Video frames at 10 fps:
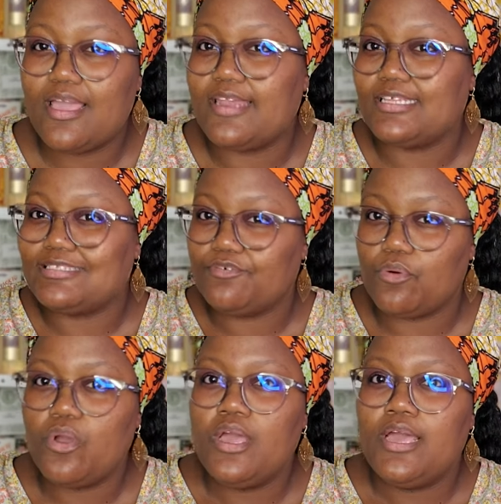And it's
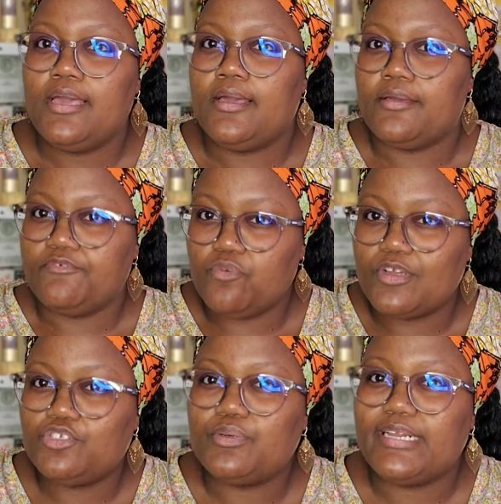for if you
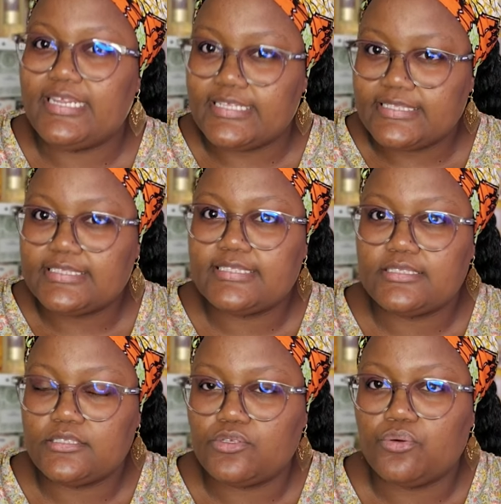want to cleanse
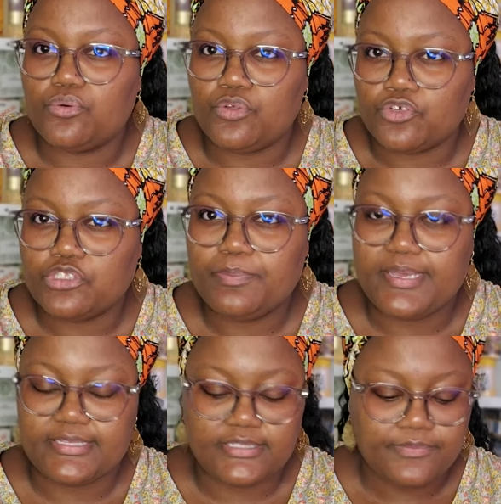your
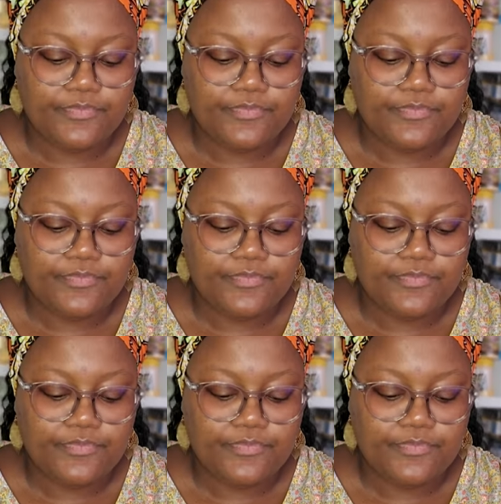space.